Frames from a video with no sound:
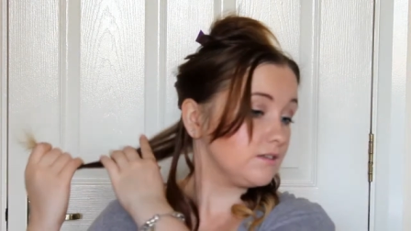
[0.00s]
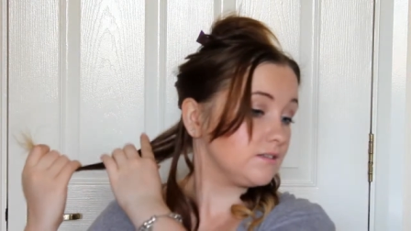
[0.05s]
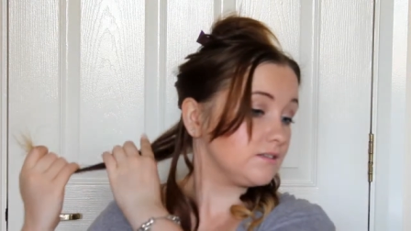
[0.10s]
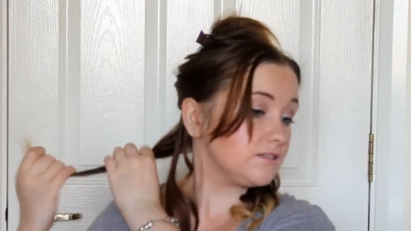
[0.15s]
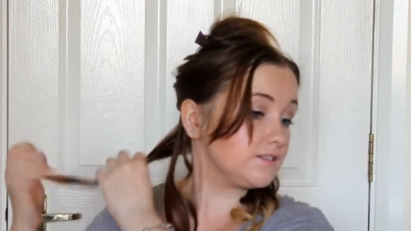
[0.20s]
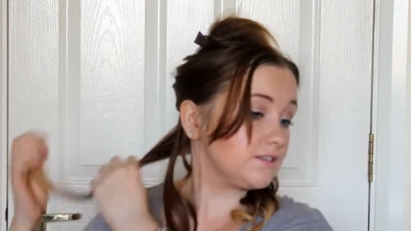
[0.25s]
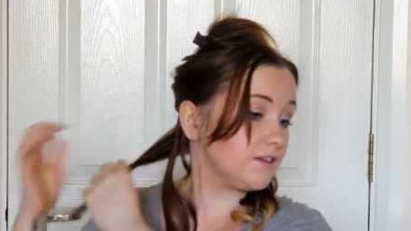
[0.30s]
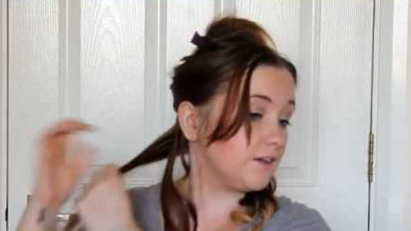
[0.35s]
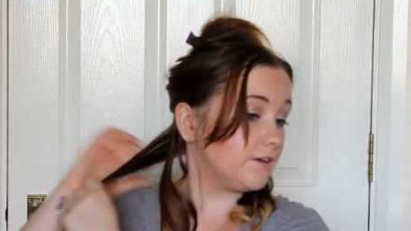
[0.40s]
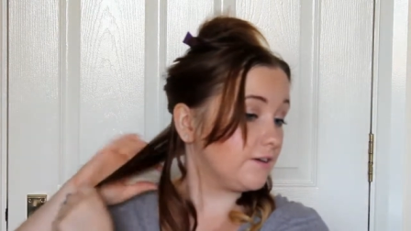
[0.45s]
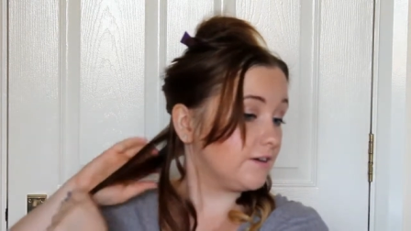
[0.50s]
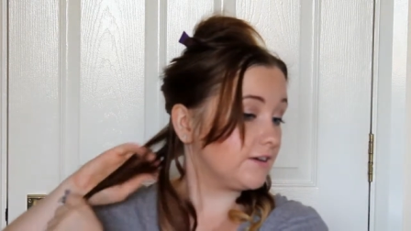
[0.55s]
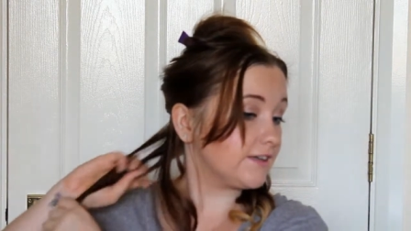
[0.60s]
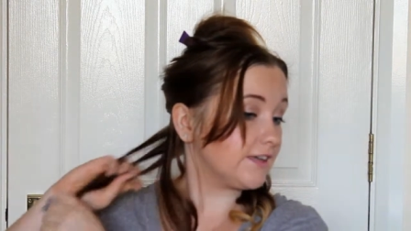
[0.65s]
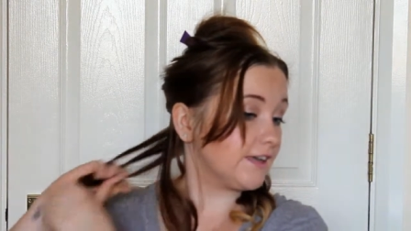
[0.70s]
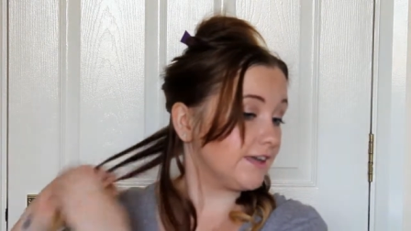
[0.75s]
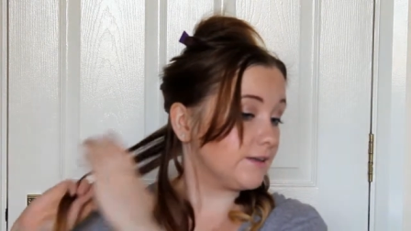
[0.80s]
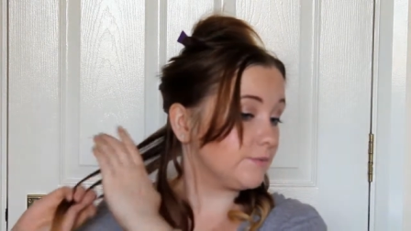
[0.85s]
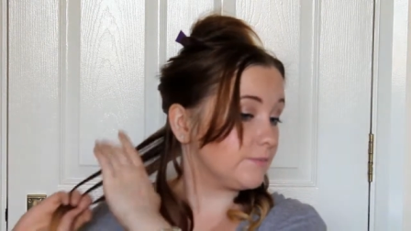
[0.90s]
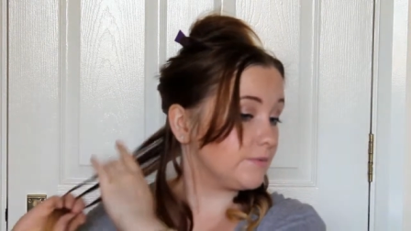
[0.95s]
So
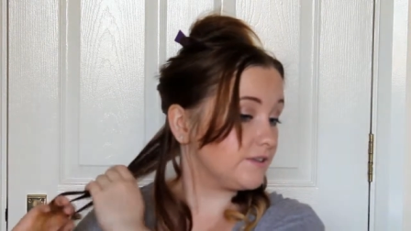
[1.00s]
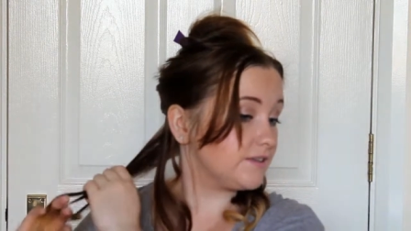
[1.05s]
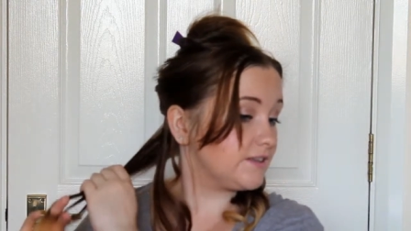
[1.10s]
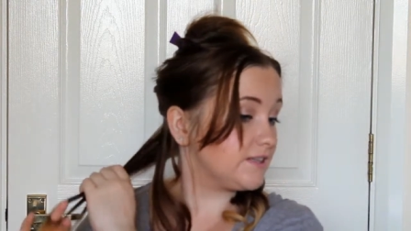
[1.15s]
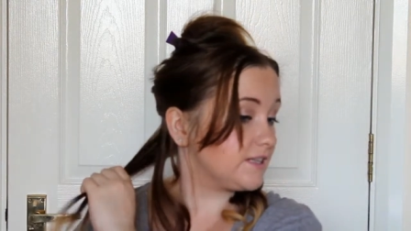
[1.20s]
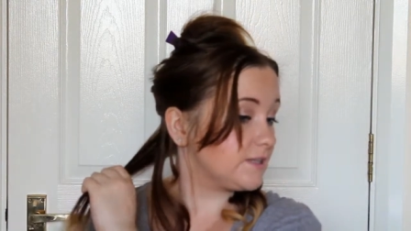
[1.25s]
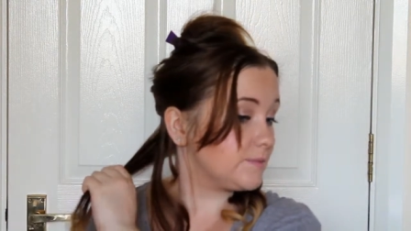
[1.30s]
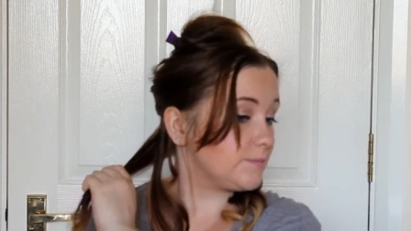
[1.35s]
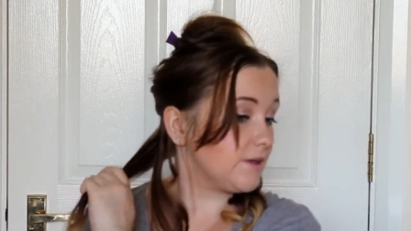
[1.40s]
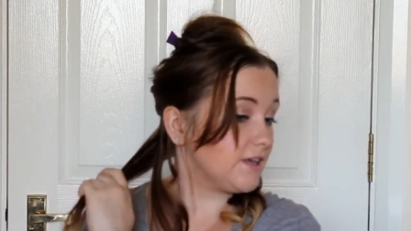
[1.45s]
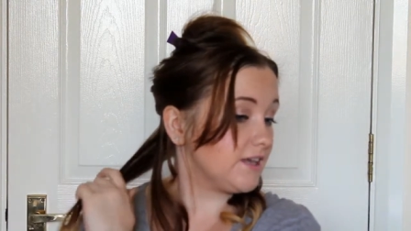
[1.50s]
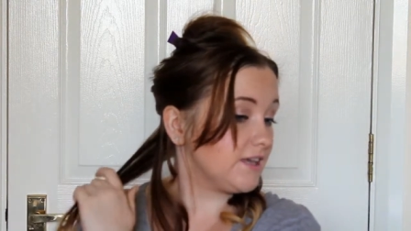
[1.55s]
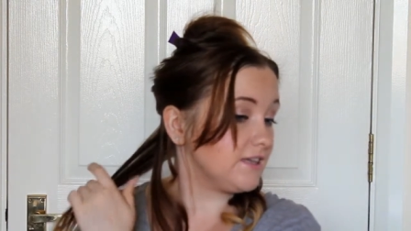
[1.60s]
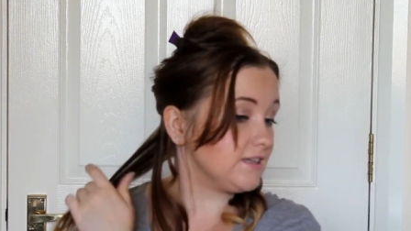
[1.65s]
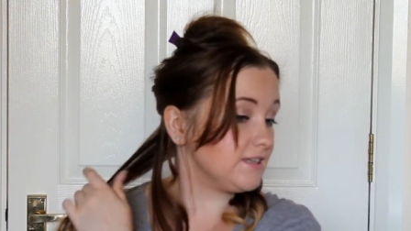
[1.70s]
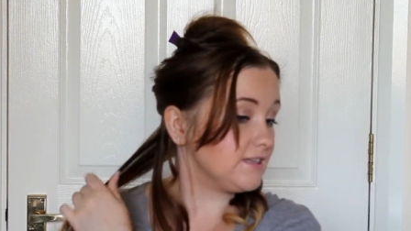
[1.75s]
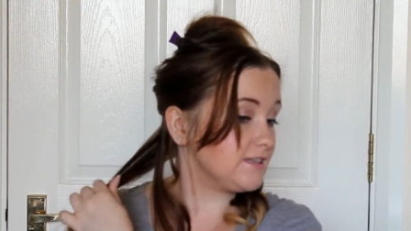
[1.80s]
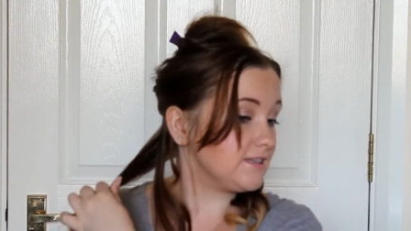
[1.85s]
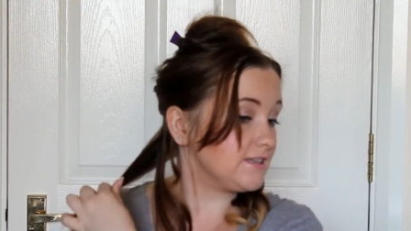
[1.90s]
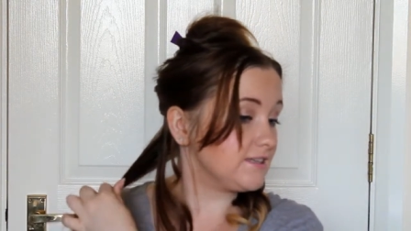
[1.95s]
again with this
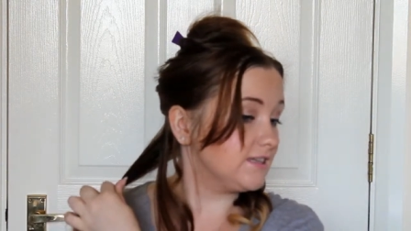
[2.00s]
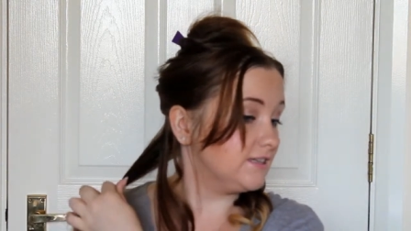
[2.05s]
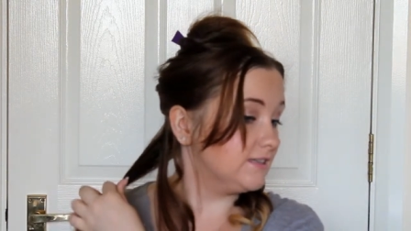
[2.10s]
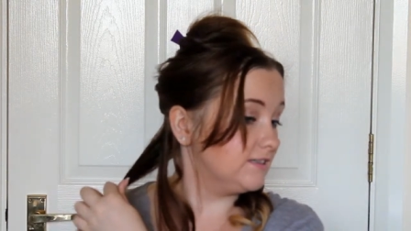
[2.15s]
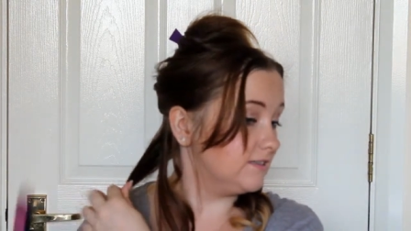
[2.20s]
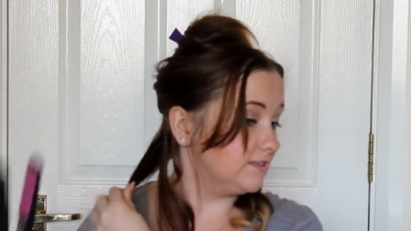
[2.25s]
piece,